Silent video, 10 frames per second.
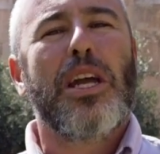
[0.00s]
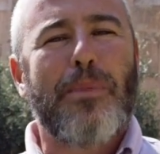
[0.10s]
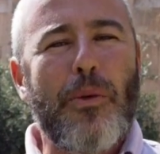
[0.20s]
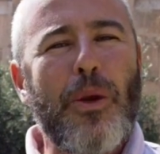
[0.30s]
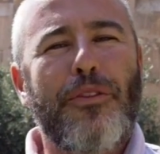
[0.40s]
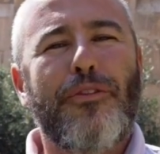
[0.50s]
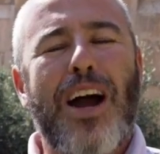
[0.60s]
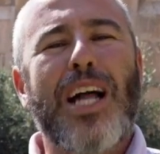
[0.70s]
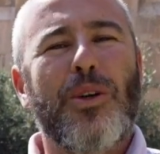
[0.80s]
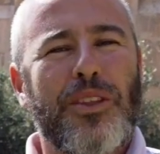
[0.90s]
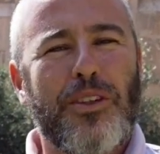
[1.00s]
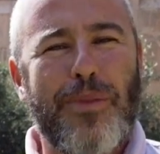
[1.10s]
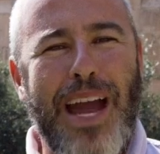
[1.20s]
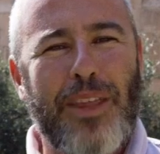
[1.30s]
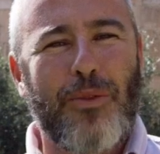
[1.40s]
May we follow in their
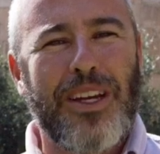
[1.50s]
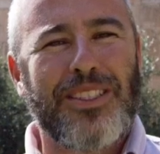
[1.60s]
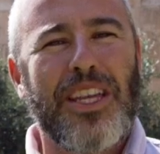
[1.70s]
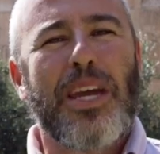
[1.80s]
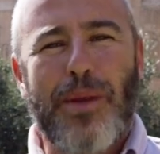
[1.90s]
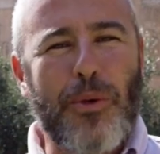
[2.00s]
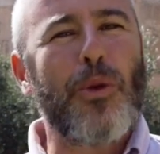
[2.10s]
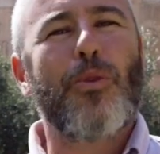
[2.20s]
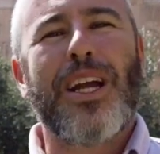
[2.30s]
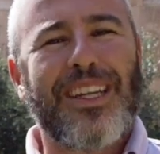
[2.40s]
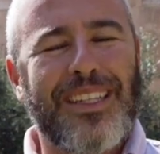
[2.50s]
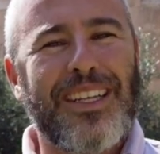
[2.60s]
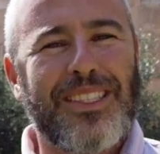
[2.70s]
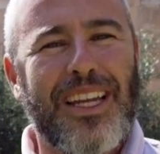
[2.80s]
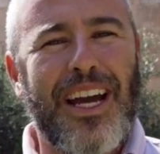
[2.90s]
pathways. May we
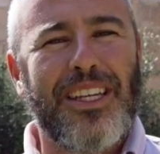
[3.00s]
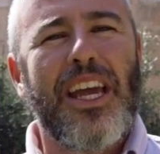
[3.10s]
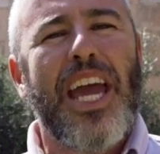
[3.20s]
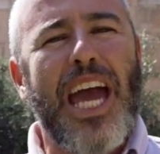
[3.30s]
recognize God.